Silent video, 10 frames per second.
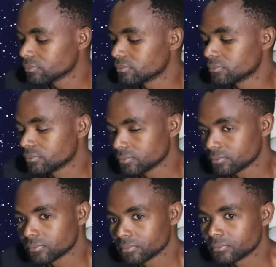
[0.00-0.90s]

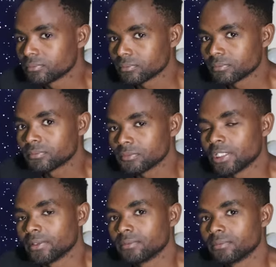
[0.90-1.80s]

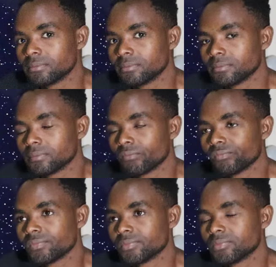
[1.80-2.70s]

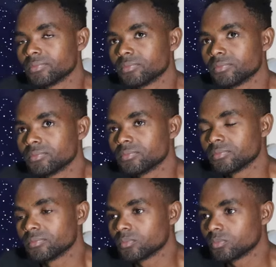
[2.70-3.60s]

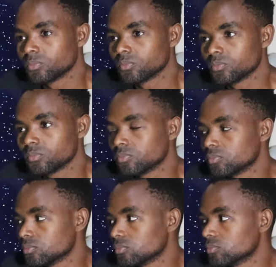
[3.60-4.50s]

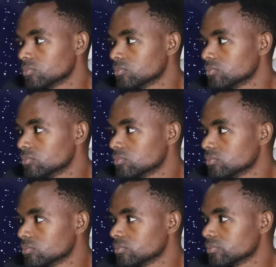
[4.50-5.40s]

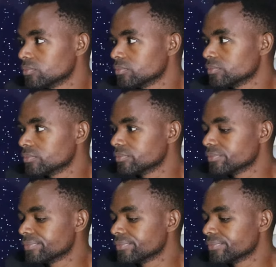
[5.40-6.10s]
(not speaking)